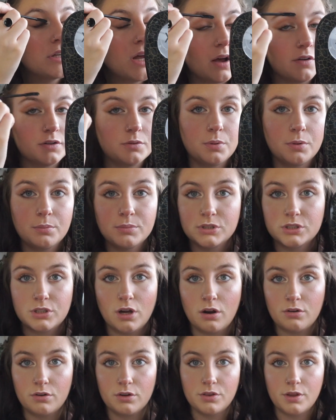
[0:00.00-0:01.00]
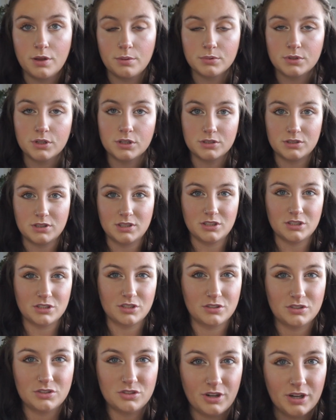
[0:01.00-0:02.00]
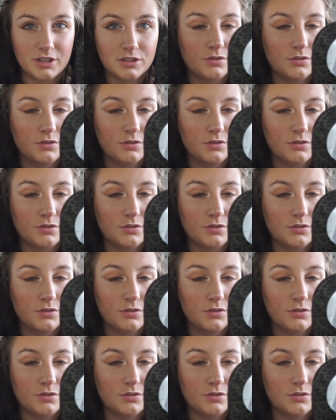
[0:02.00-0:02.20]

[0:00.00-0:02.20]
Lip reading: have to put mascara on them because it just looks strange